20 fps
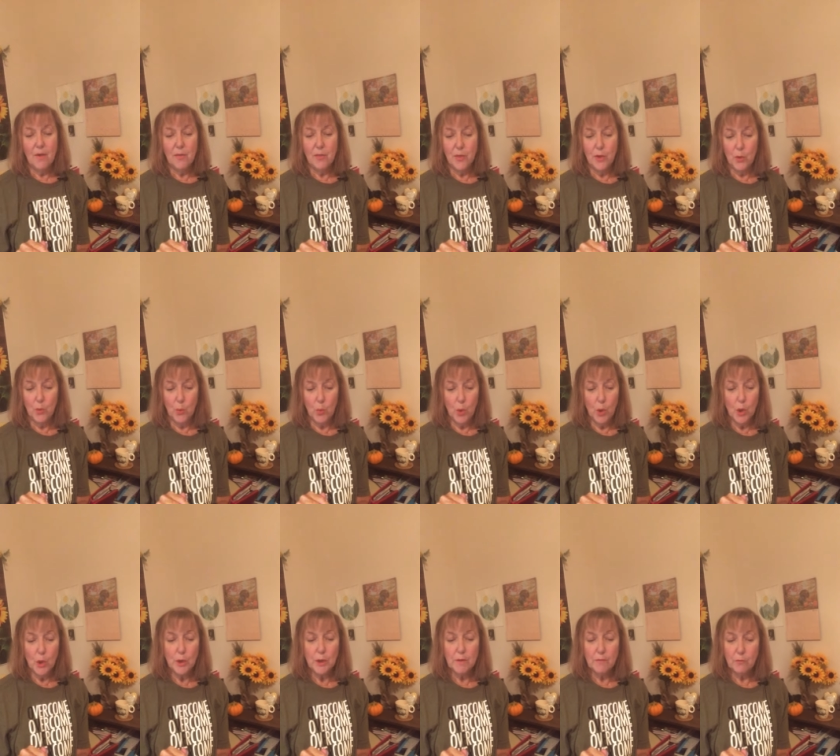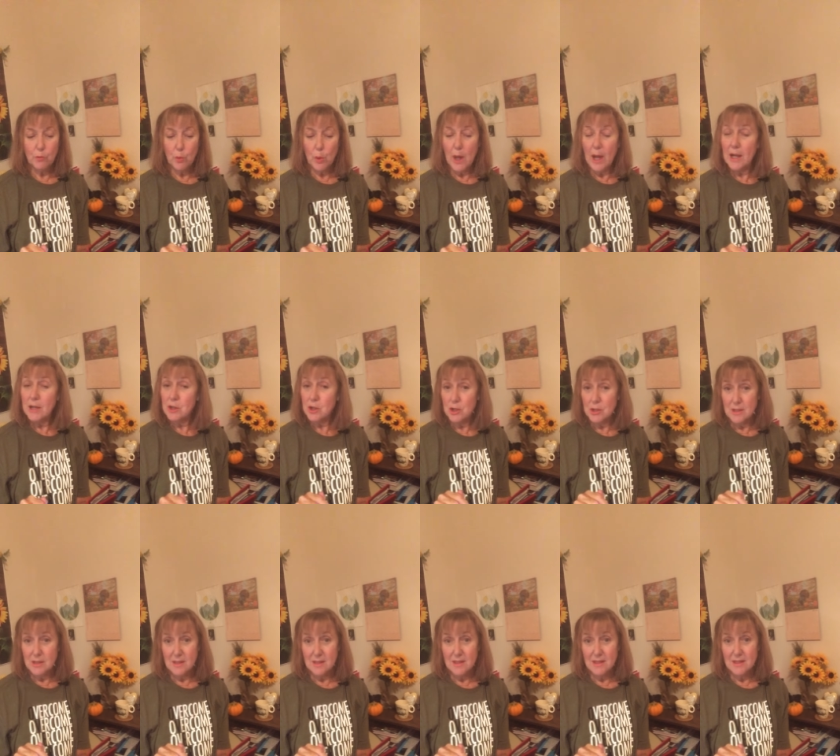the work of
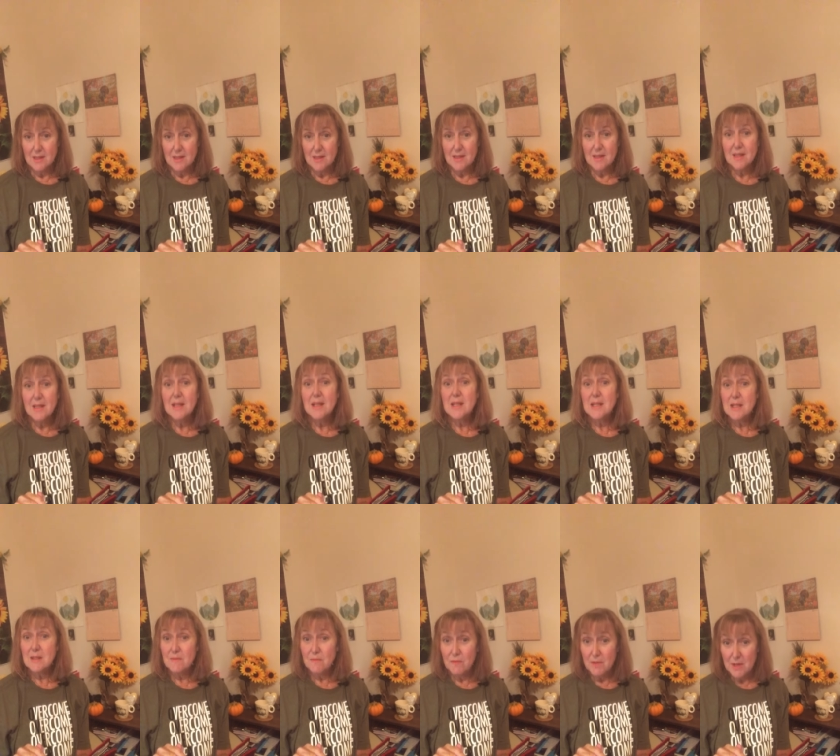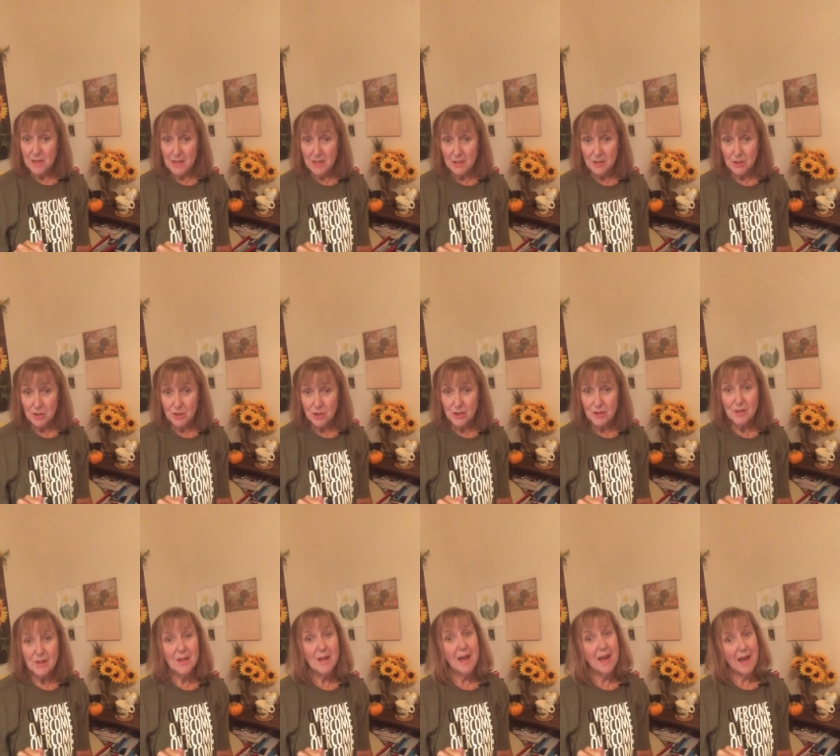righteousness is finished
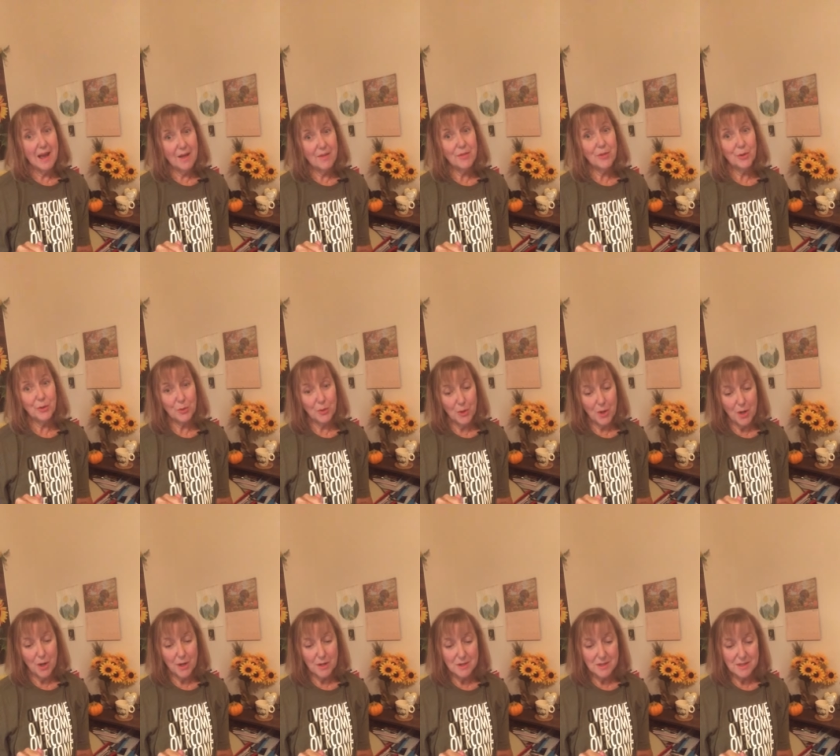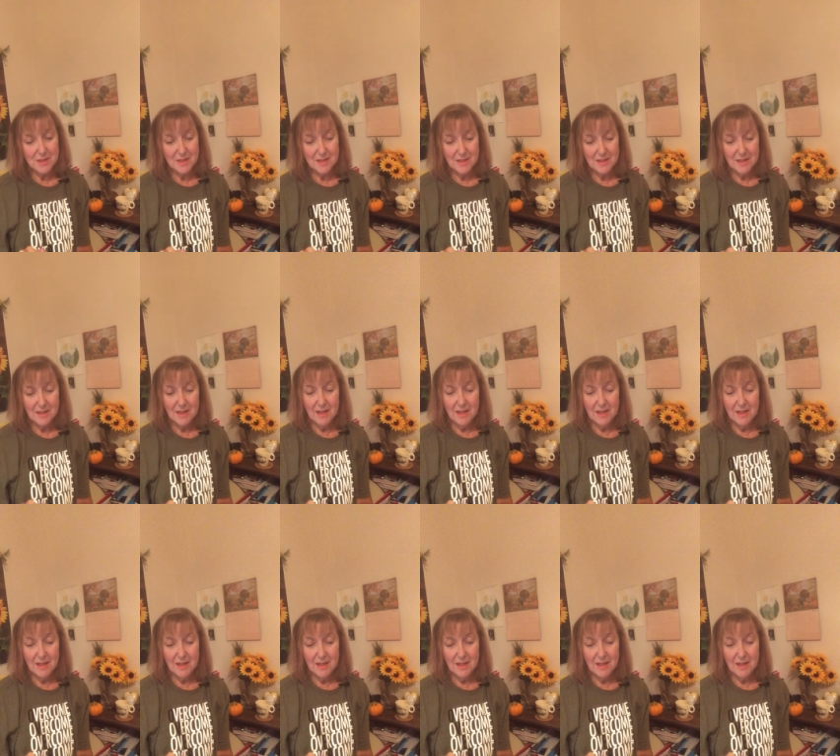at the cross.